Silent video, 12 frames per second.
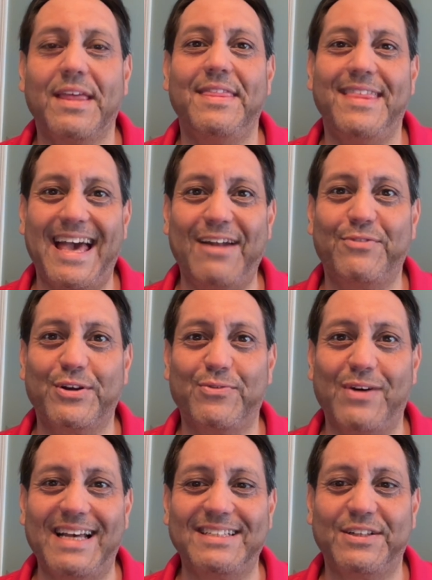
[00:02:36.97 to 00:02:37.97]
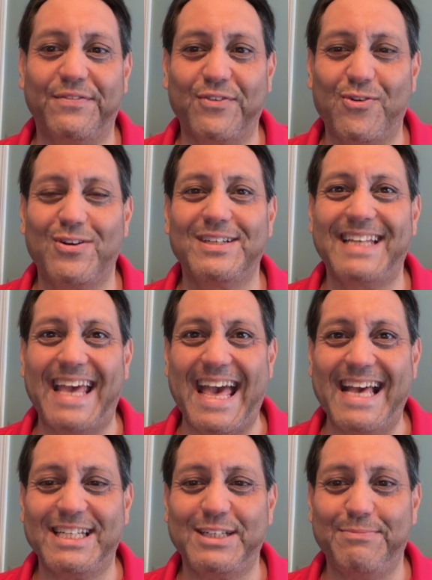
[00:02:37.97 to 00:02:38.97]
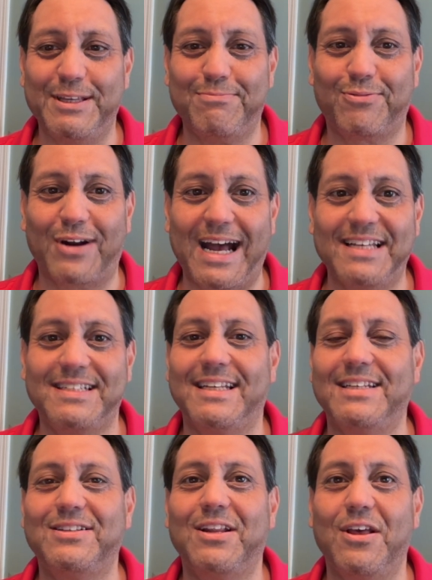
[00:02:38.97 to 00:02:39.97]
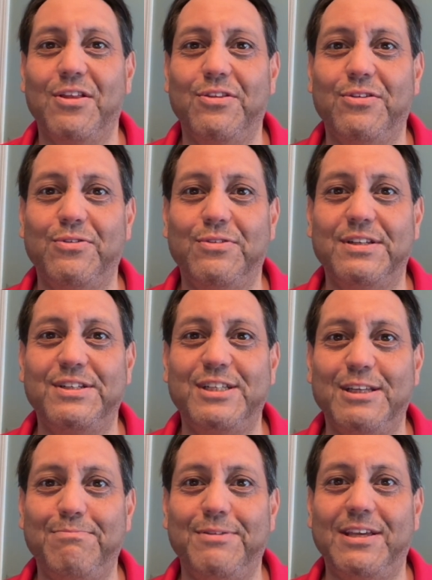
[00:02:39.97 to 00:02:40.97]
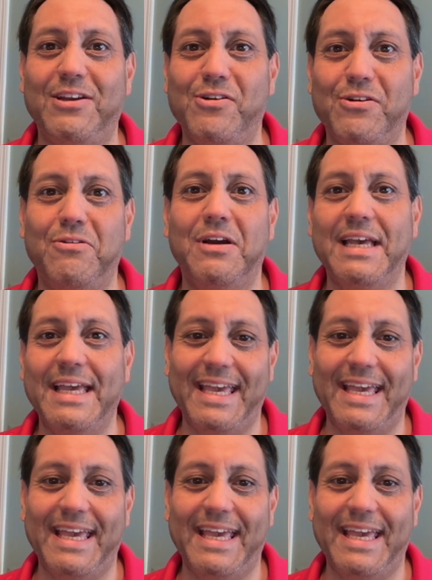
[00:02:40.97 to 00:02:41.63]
That request, of course, has to be processed through the CPU